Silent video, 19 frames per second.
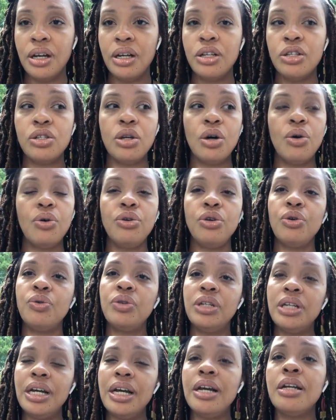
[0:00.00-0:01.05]
So you'll
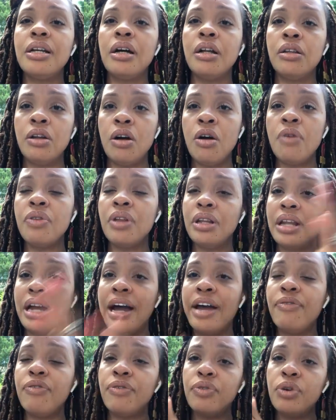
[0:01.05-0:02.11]
need, along the
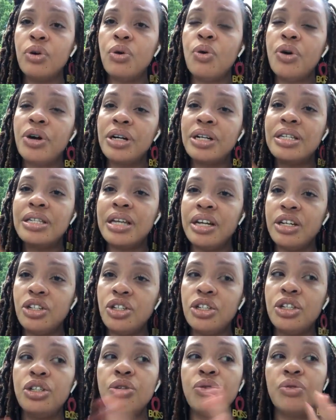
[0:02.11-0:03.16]
life of your
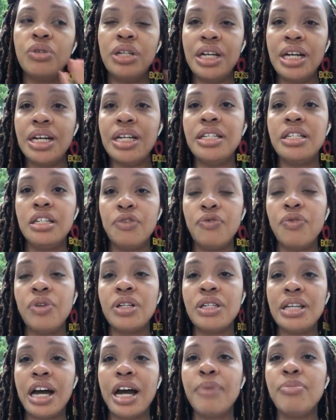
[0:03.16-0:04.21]
organization, you'll need
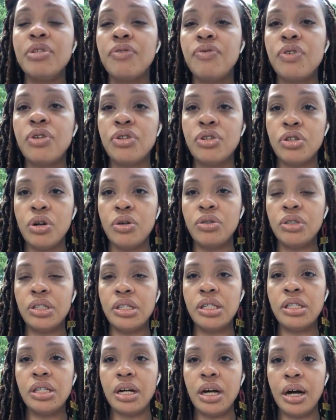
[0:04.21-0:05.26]
different types of consultants
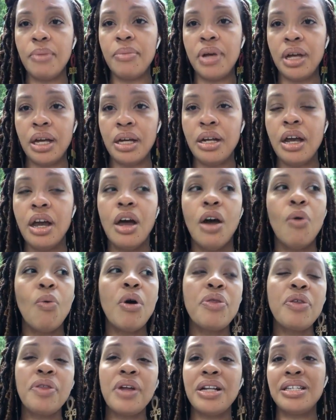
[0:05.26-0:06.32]
to come in,
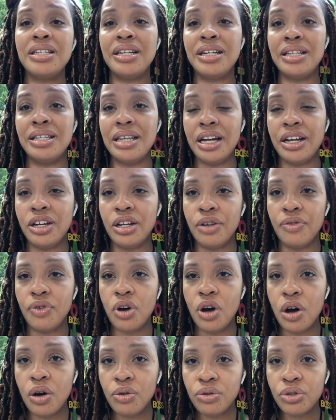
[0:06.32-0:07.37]
whether that's an executive
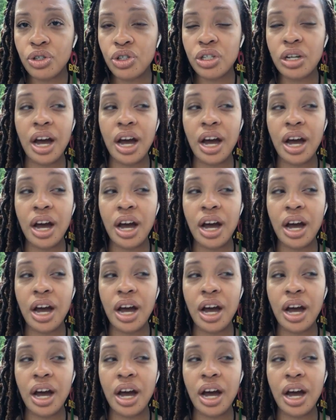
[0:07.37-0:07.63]
coach.